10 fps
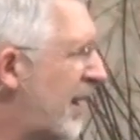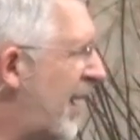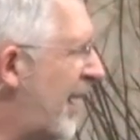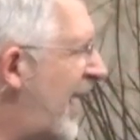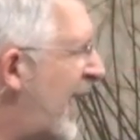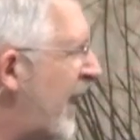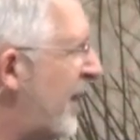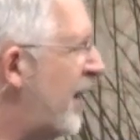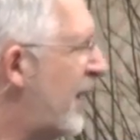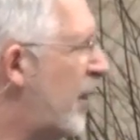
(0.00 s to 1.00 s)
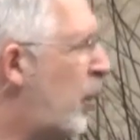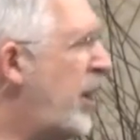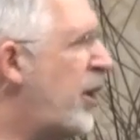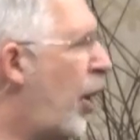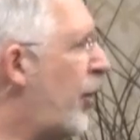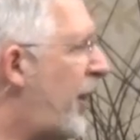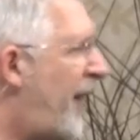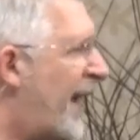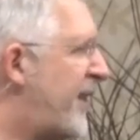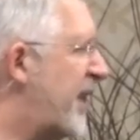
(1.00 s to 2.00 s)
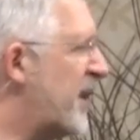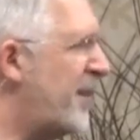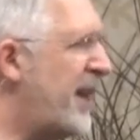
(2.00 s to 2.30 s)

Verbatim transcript: again, we know that that doesn't